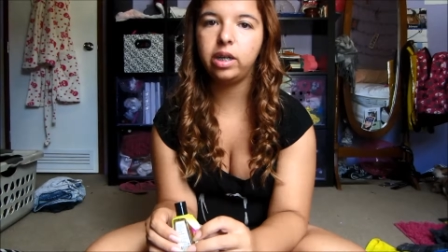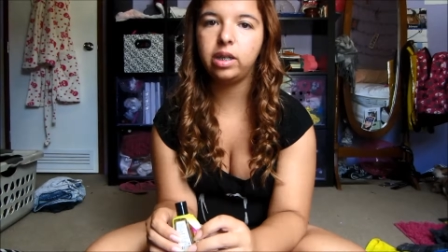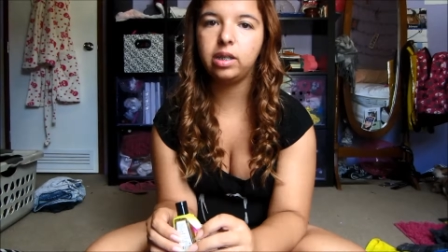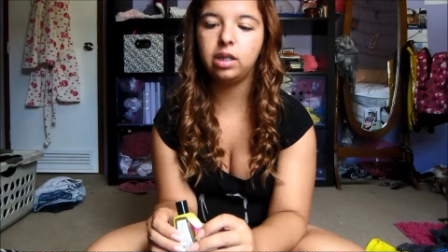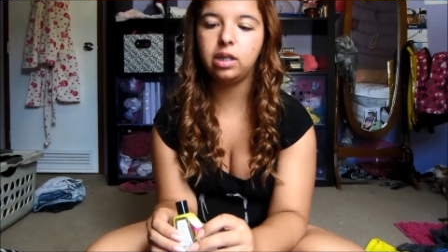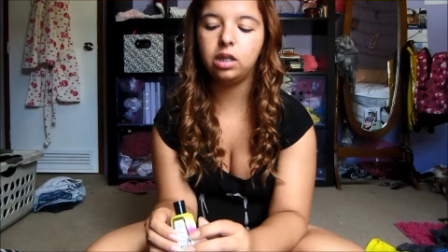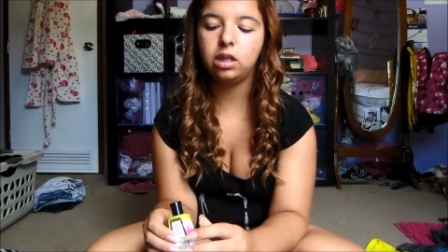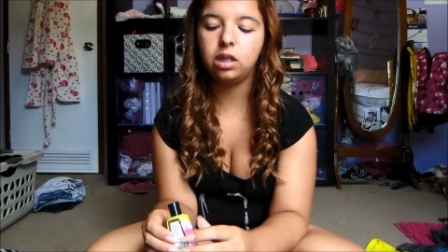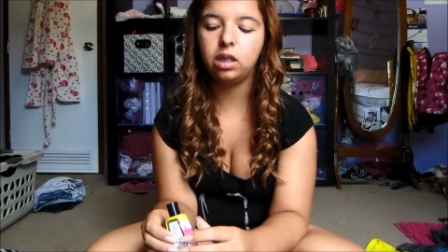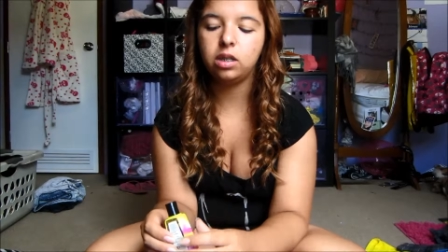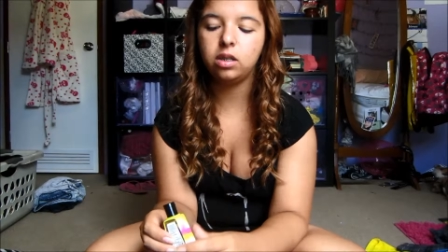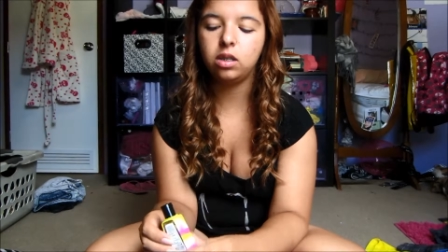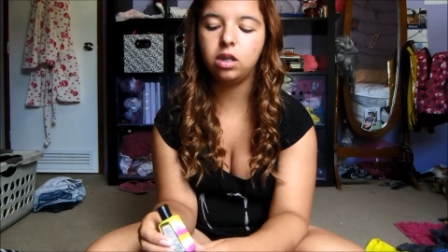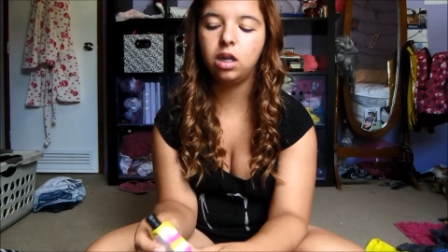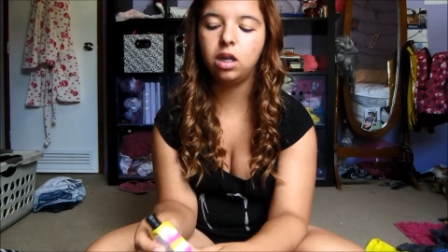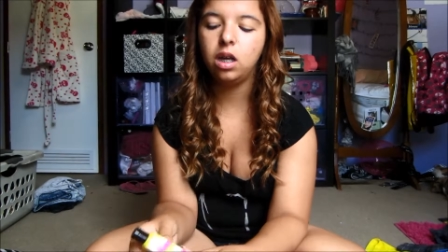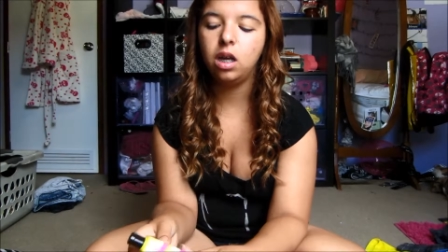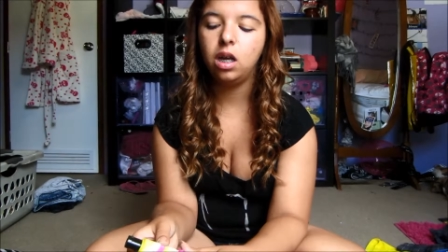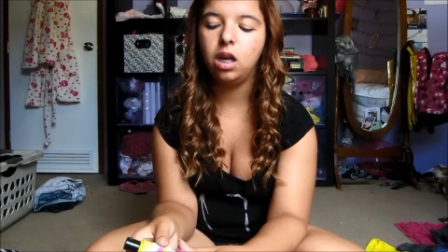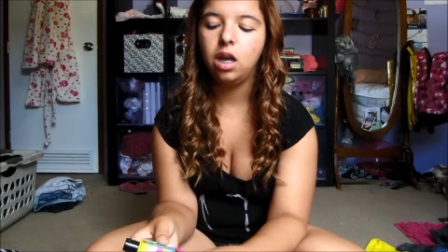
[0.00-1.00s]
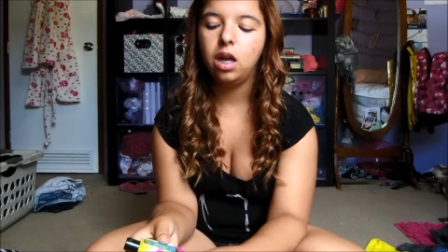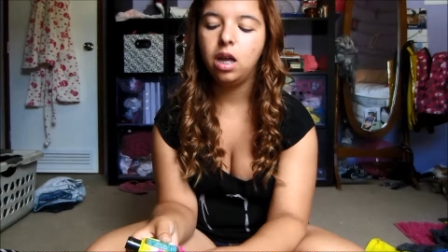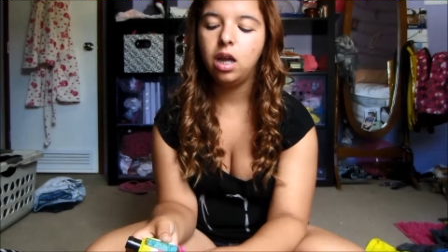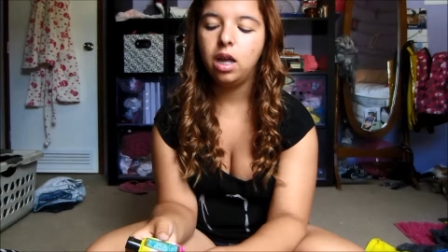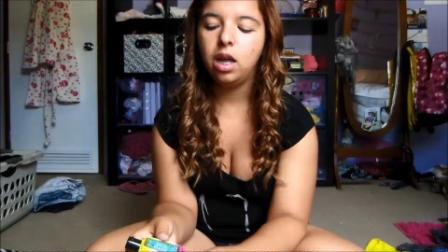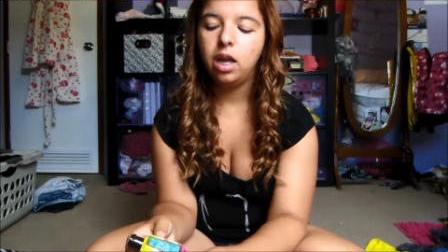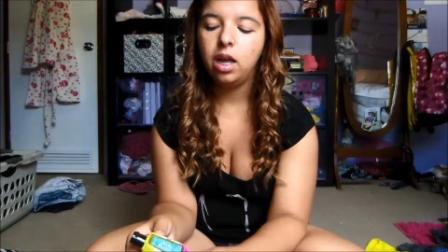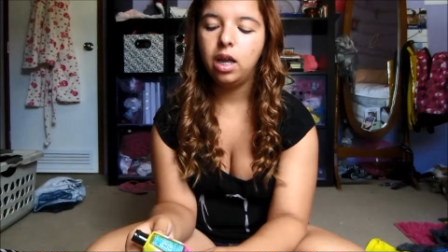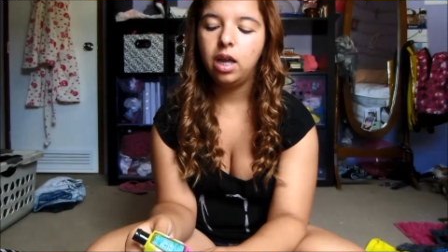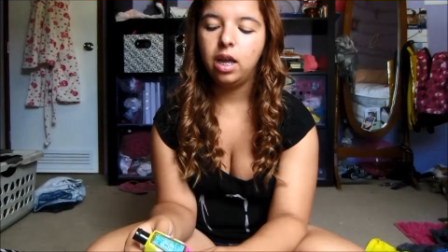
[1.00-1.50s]
hand sanitizer.
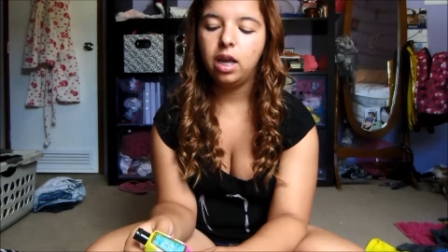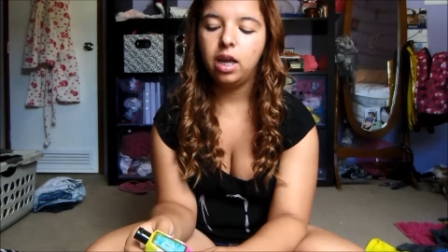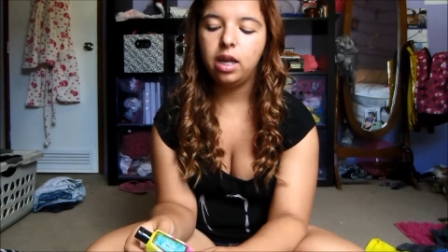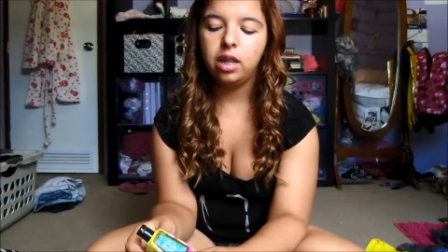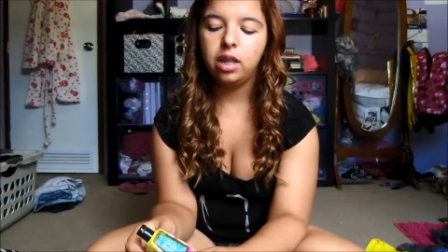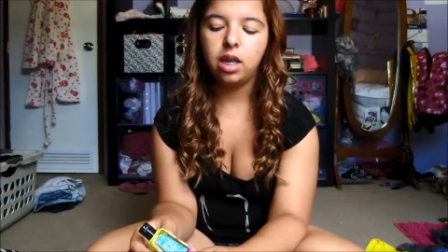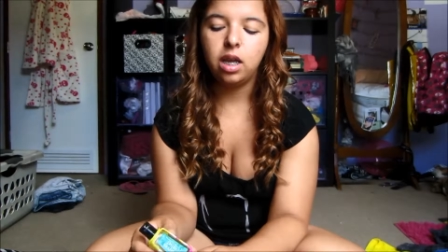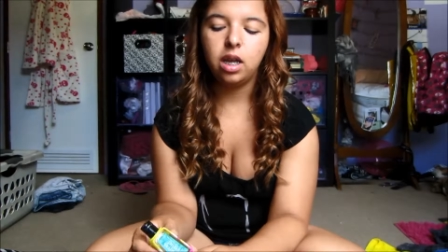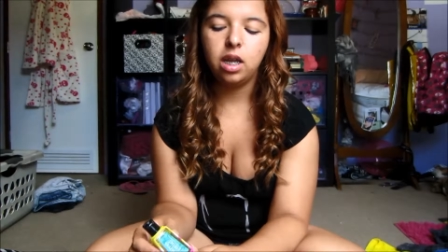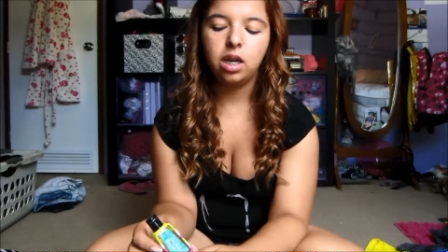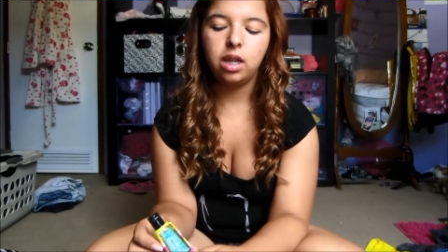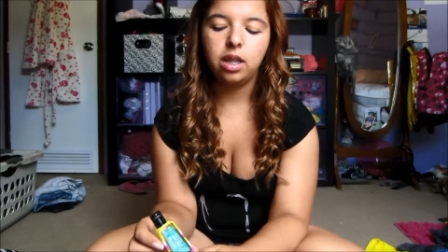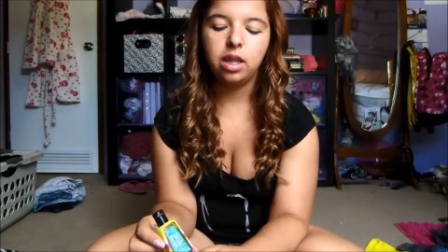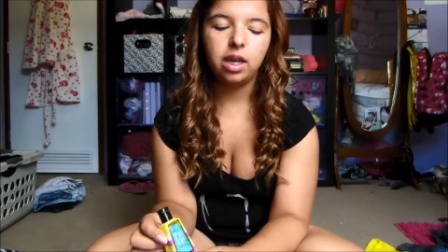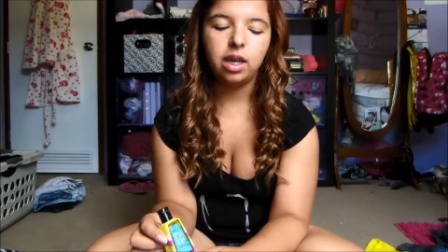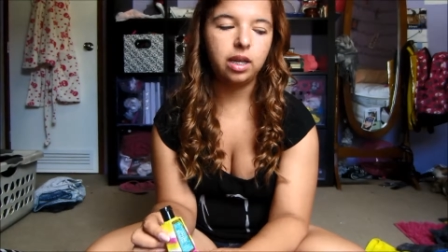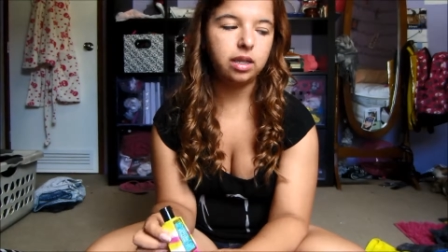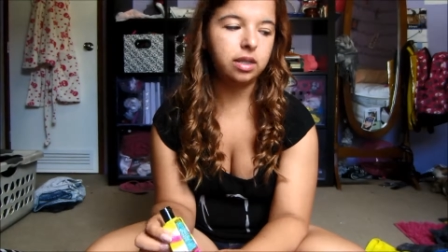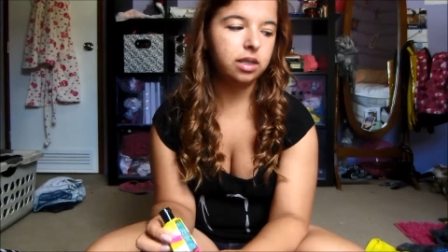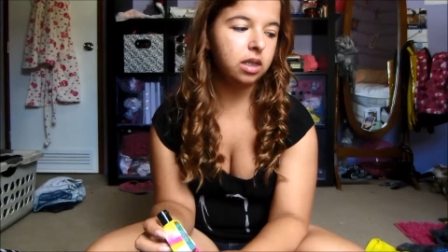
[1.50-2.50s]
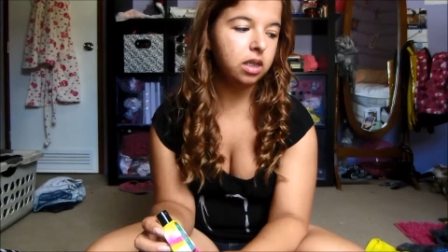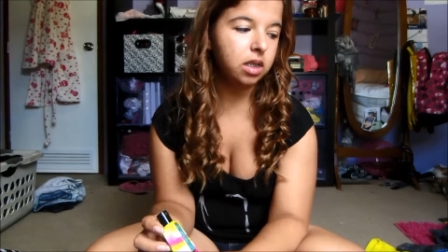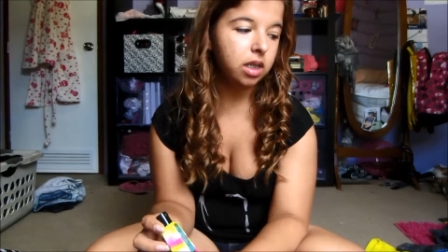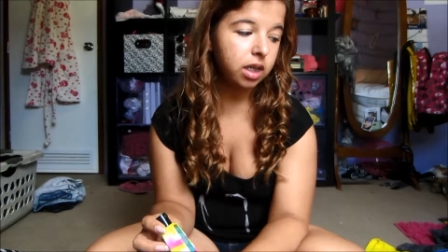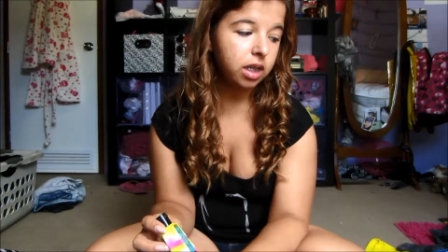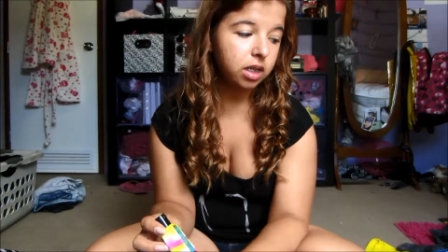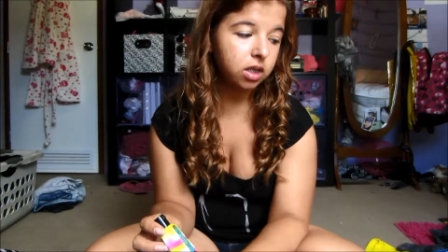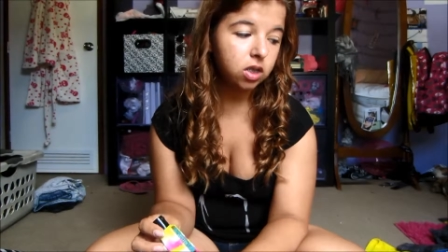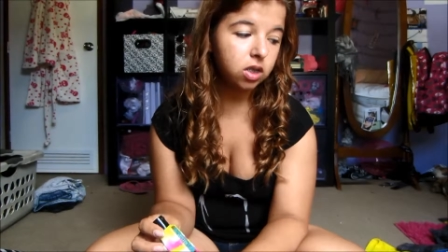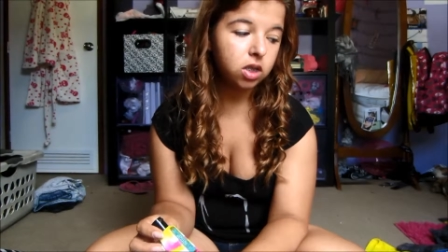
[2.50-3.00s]
And then the hand
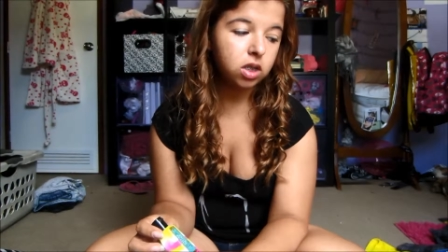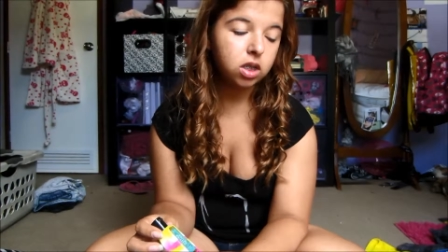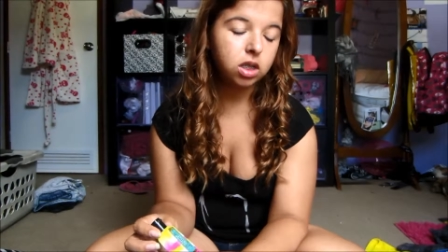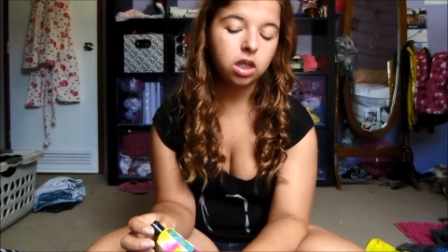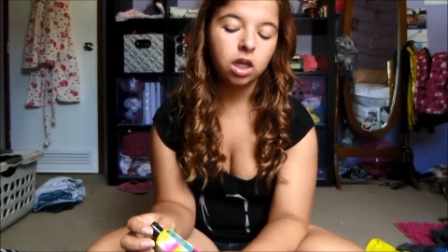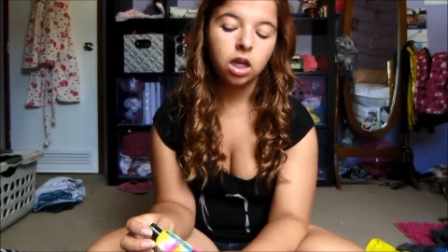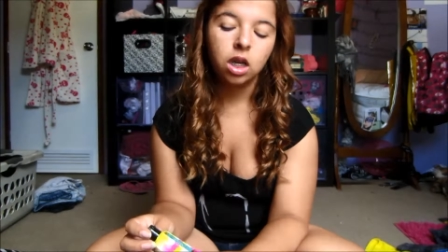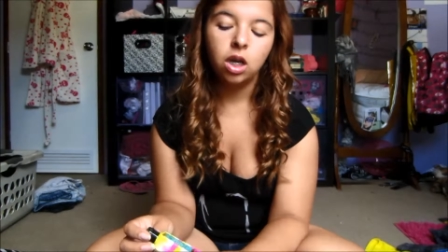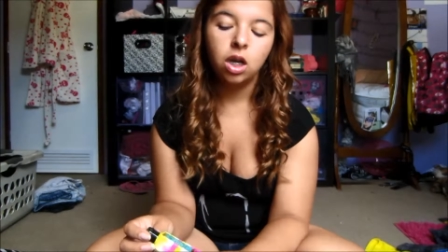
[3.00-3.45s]
sanitizers